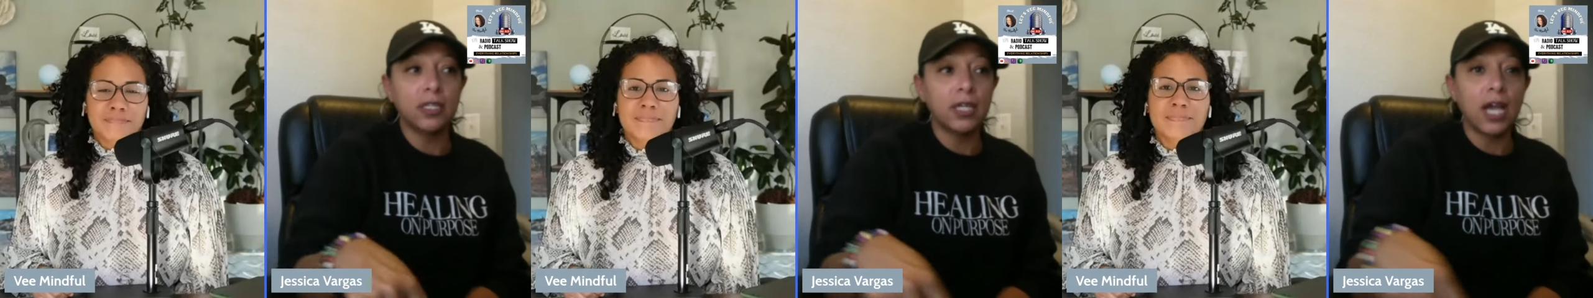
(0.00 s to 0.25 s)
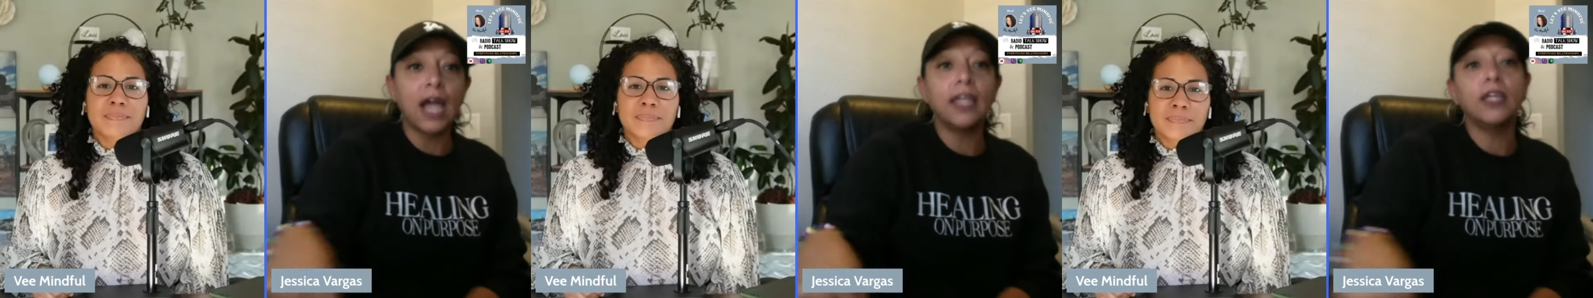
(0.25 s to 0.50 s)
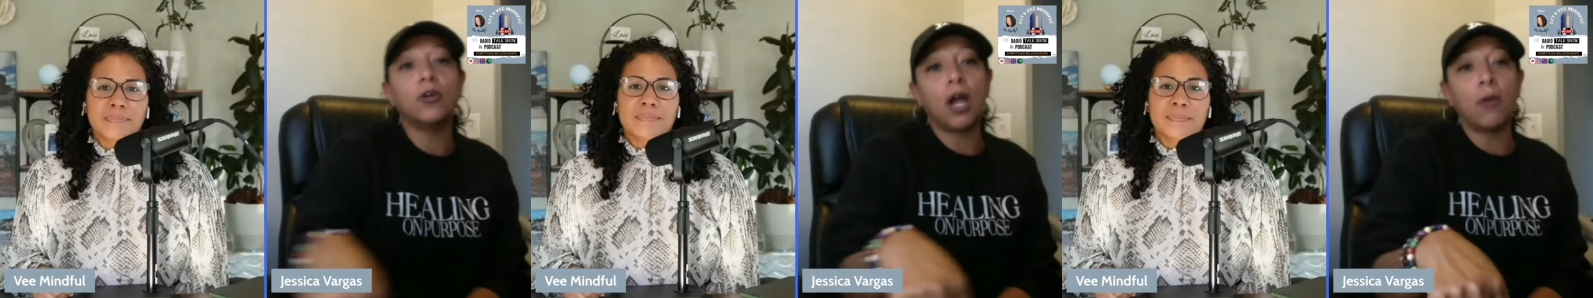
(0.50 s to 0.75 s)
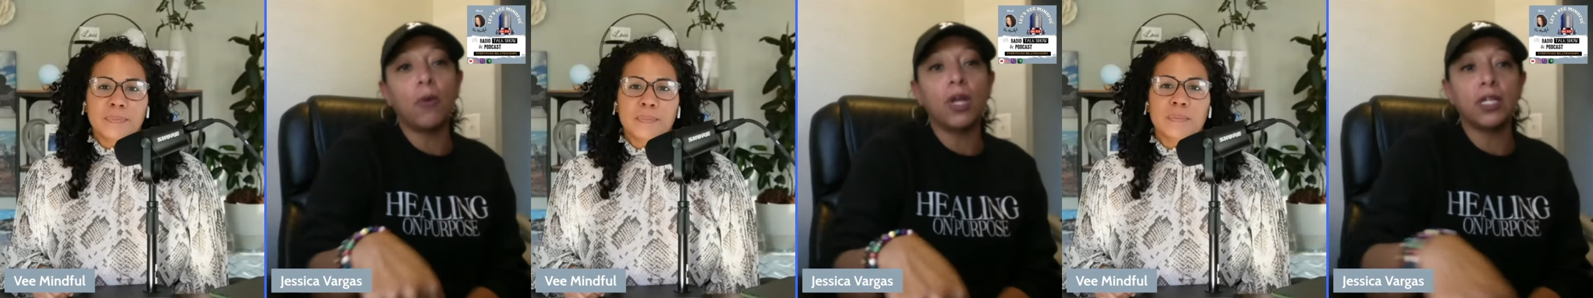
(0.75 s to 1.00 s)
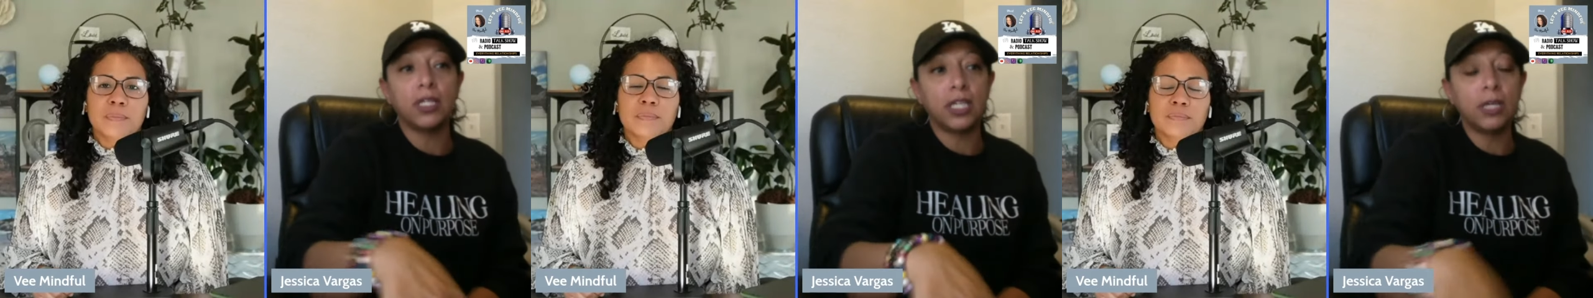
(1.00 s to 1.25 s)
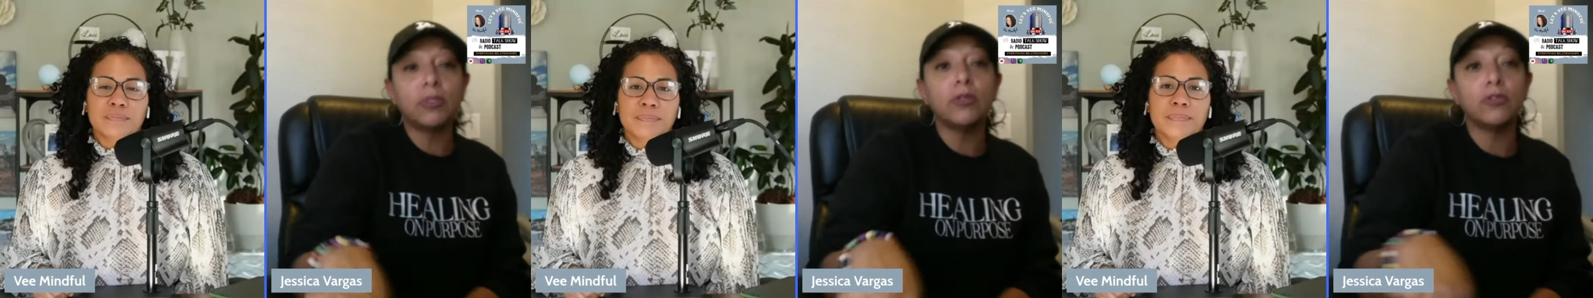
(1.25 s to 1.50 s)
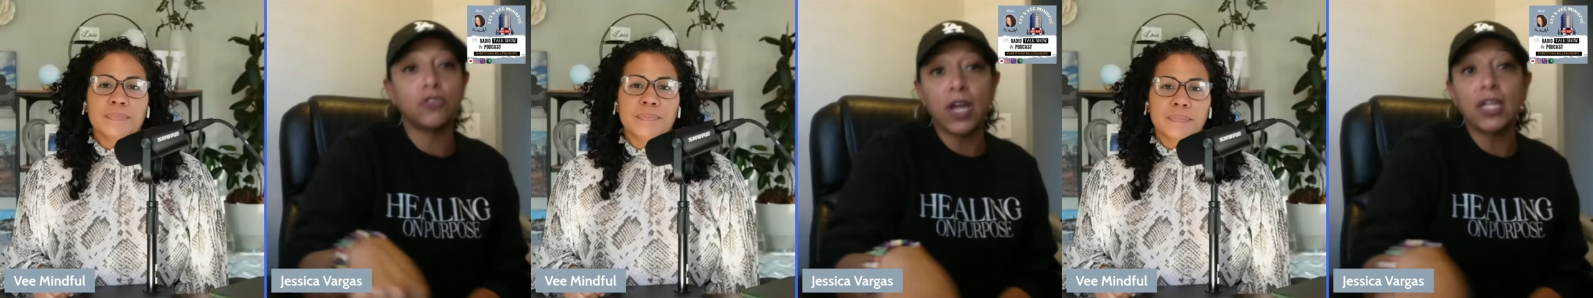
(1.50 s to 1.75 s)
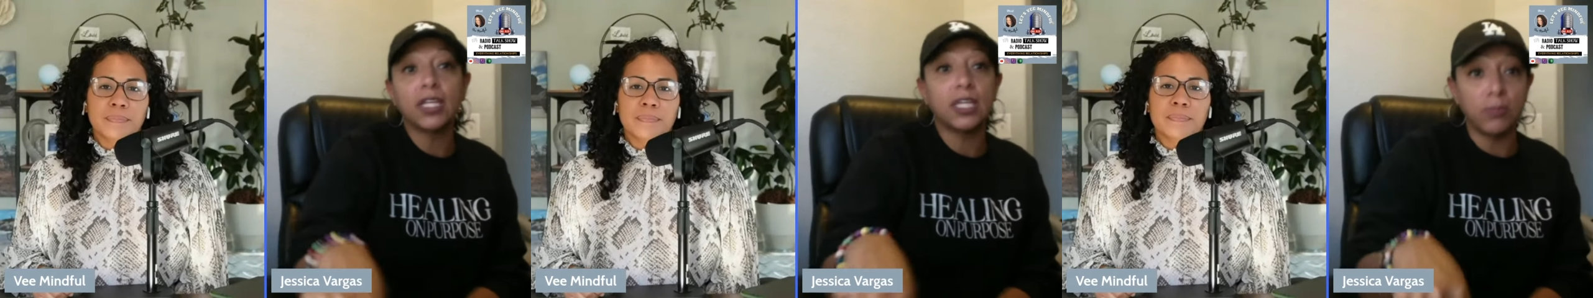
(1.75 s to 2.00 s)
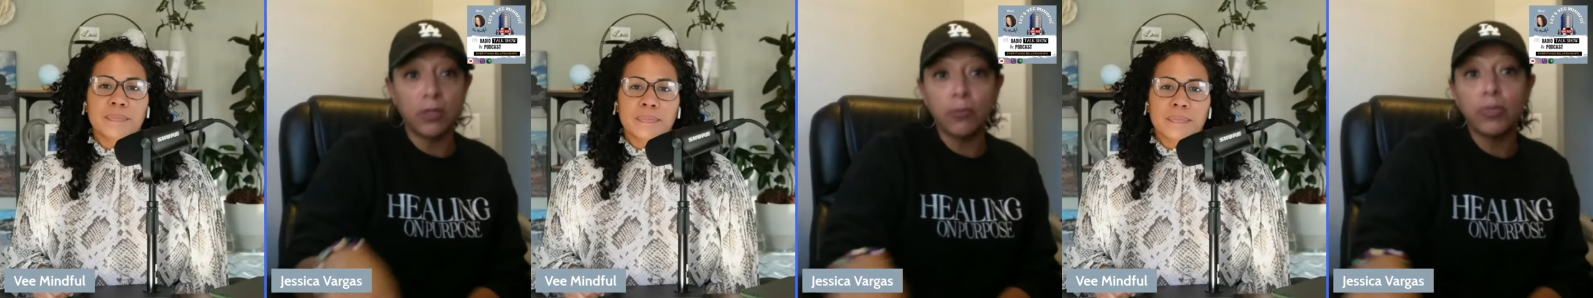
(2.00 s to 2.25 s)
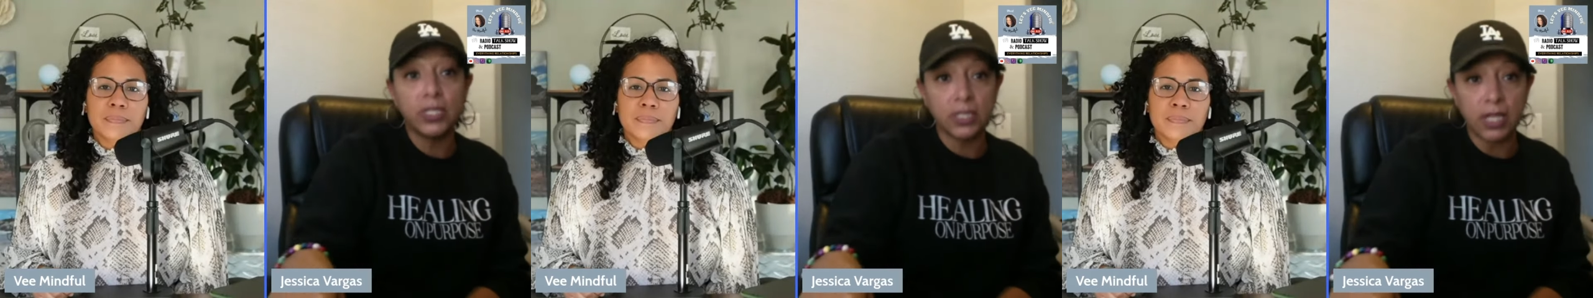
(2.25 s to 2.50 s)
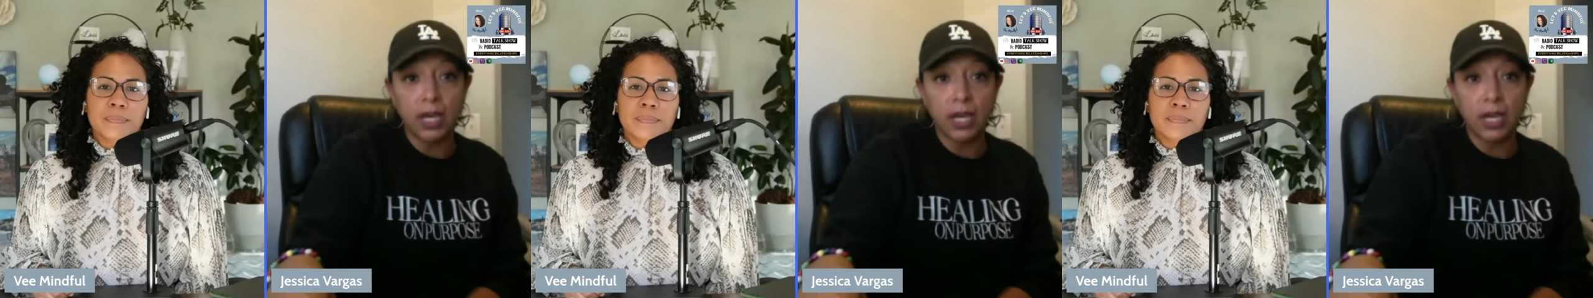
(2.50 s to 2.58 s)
Speaker 1: I didn't I wanted to keep the try to keep the peace at